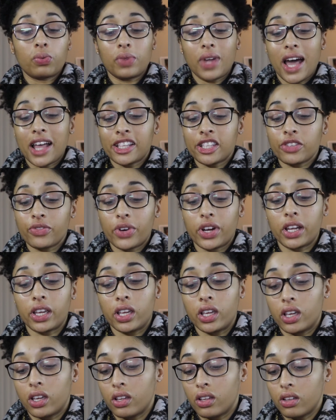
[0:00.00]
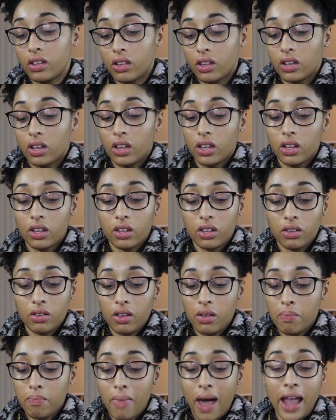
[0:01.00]
that's already
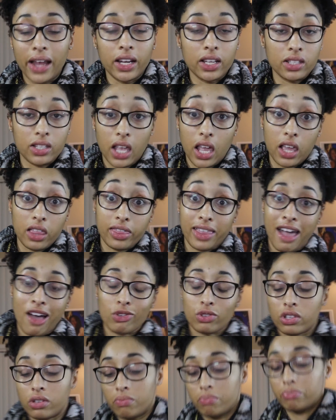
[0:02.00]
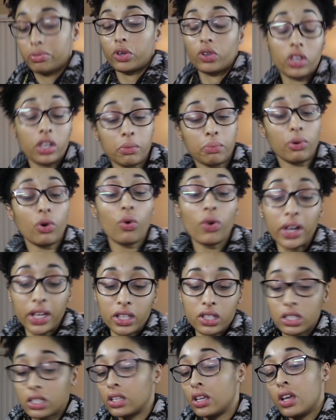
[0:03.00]
minus 8,000 billion
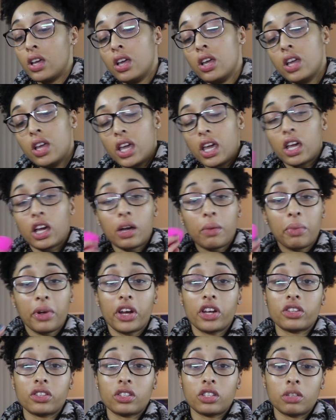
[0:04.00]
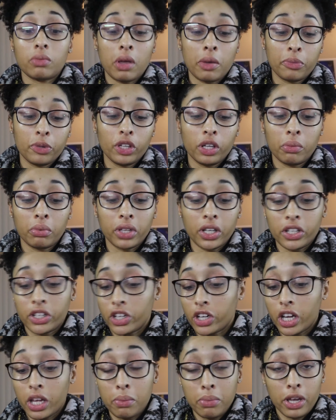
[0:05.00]
points in comparison to my beauty blender.
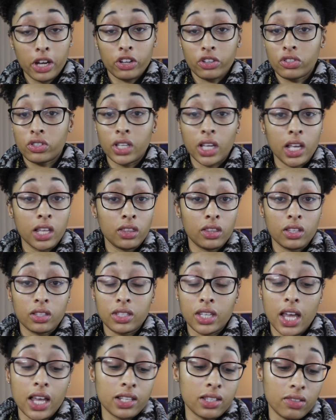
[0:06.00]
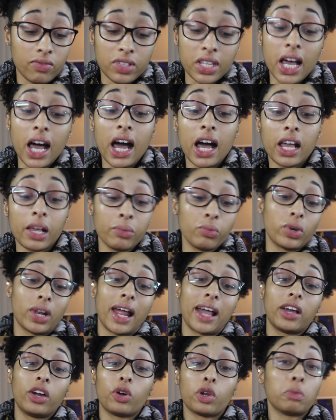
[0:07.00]
It better stand the test of time when
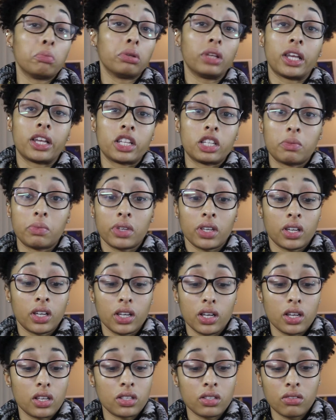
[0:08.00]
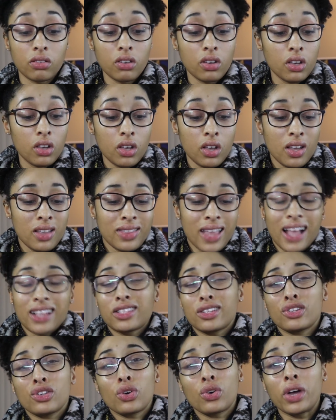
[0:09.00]
I go to blend, because
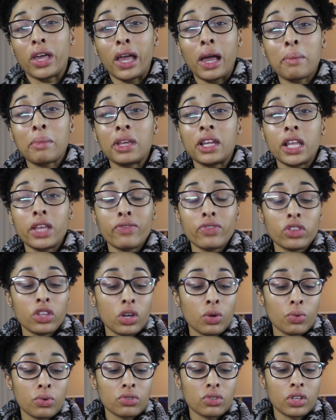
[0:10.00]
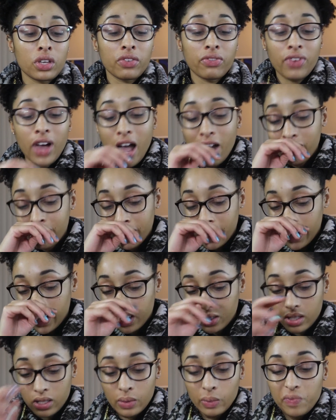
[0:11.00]
that's annoying. I mean, even though it was only
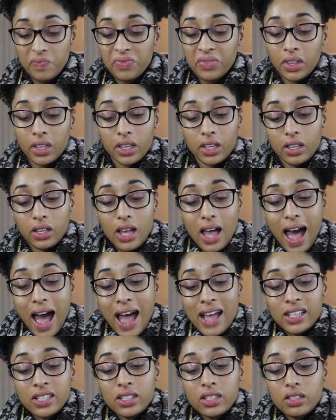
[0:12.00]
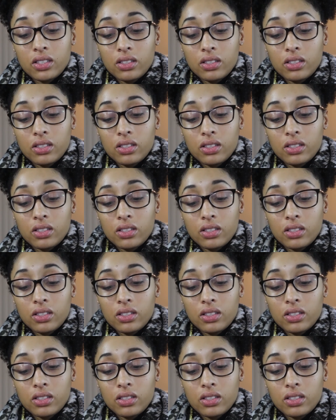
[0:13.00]
$5, I